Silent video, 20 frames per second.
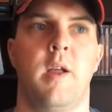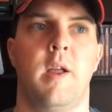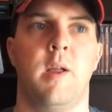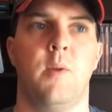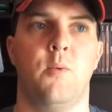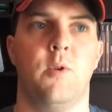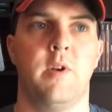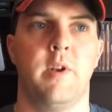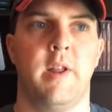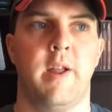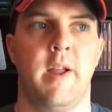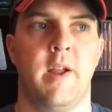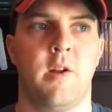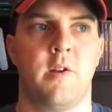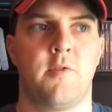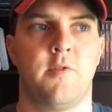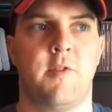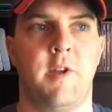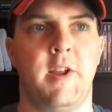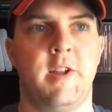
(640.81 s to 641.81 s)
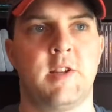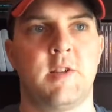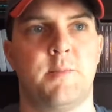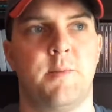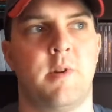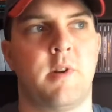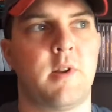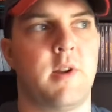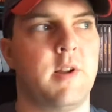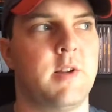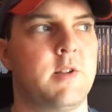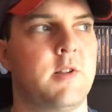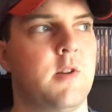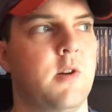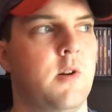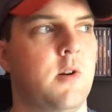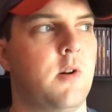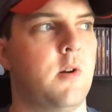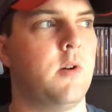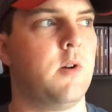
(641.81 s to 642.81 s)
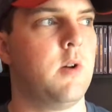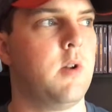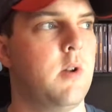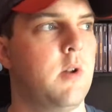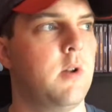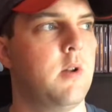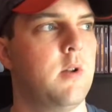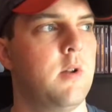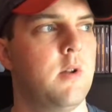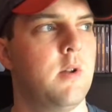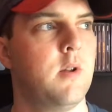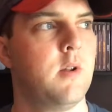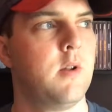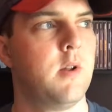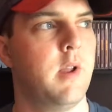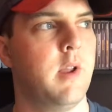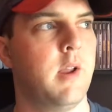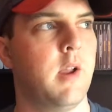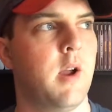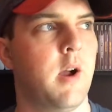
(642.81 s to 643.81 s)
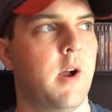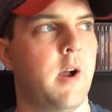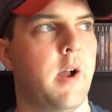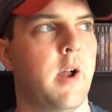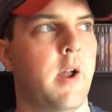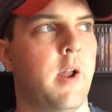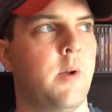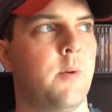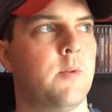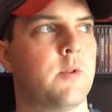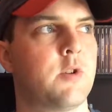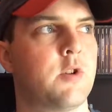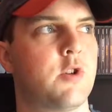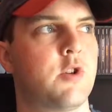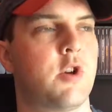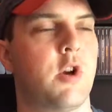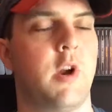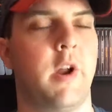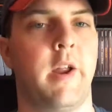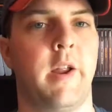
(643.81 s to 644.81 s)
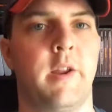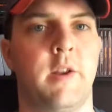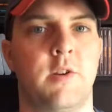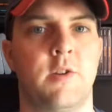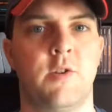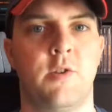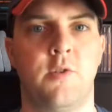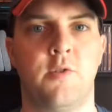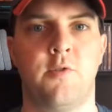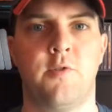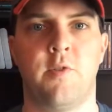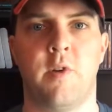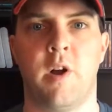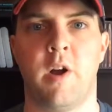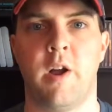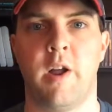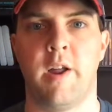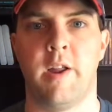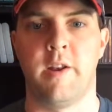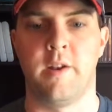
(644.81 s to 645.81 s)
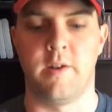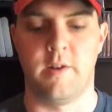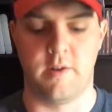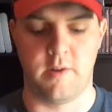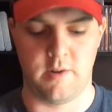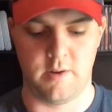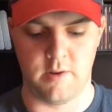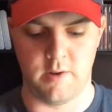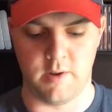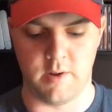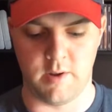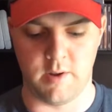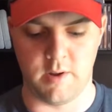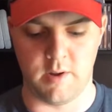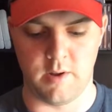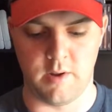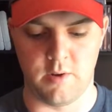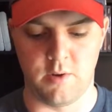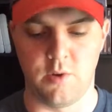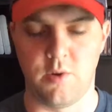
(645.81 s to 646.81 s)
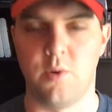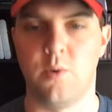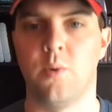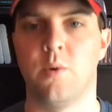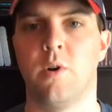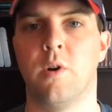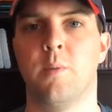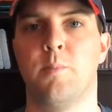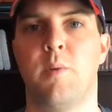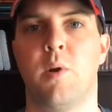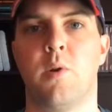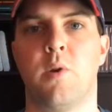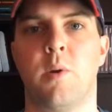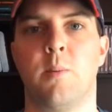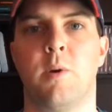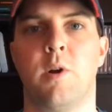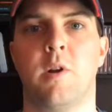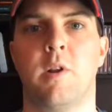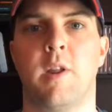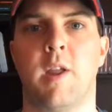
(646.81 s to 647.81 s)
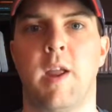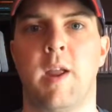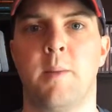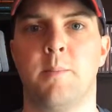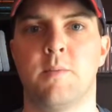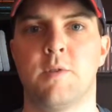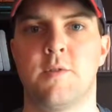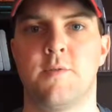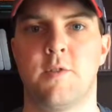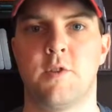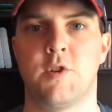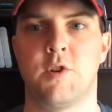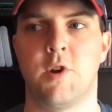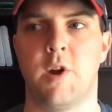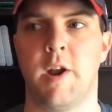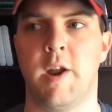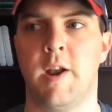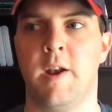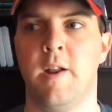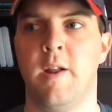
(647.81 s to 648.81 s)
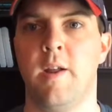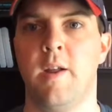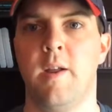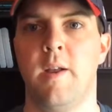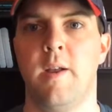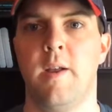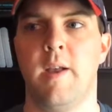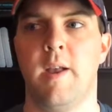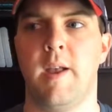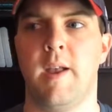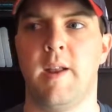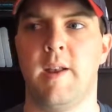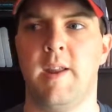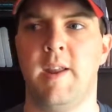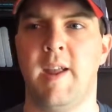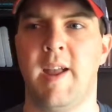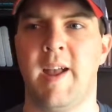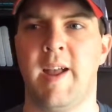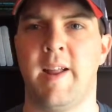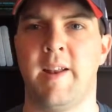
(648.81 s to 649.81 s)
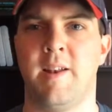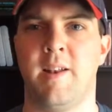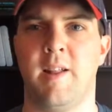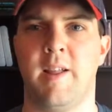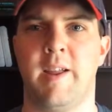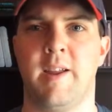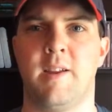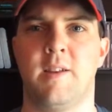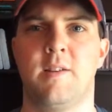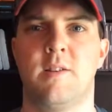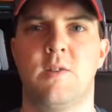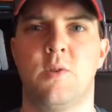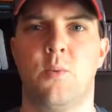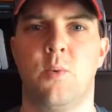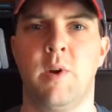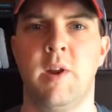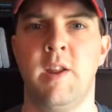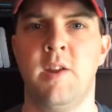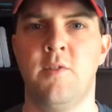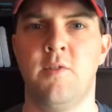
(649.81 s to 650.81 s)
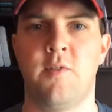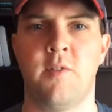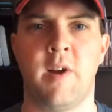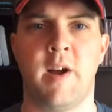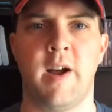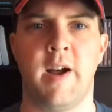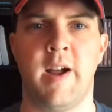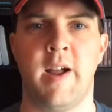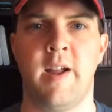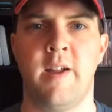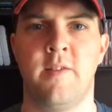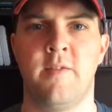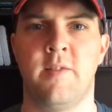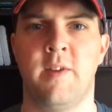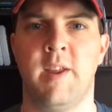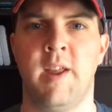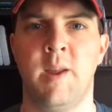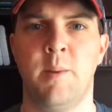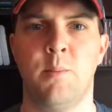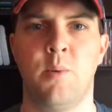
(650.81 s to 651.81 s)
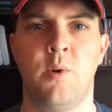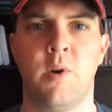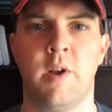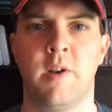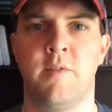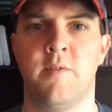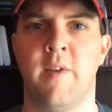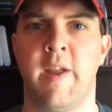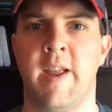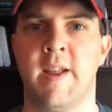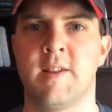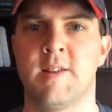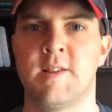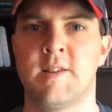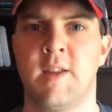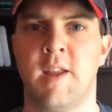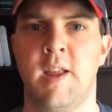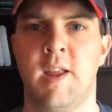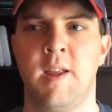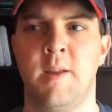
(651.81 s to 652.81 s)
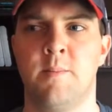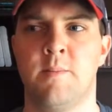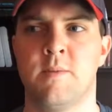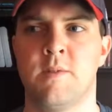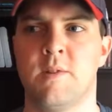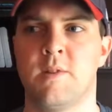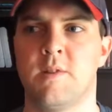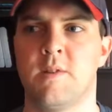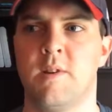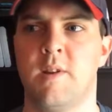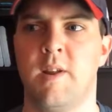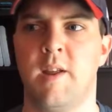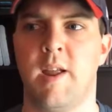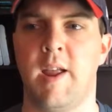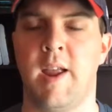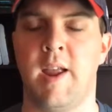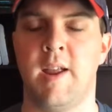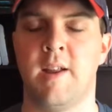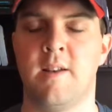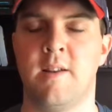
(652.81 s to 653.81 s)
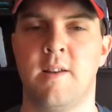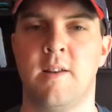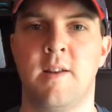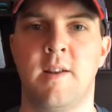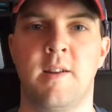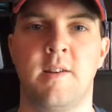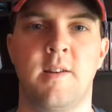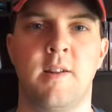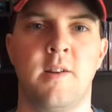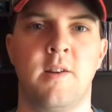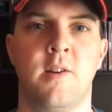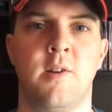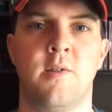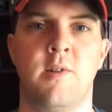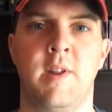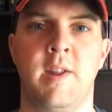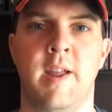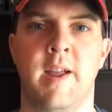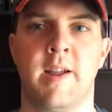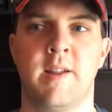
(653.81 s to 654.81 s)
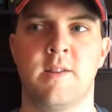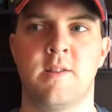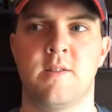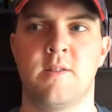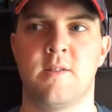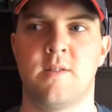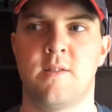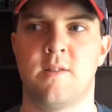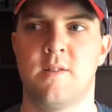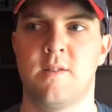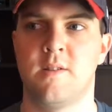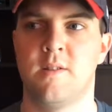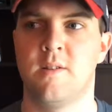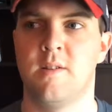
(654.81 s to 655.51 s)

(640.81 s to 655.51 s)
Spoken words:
And one day on Facebook, I saw a guy was trying to find newer Pokemon games for trade. And he had like 25 Game Boy Advance games and a Nintendo DS,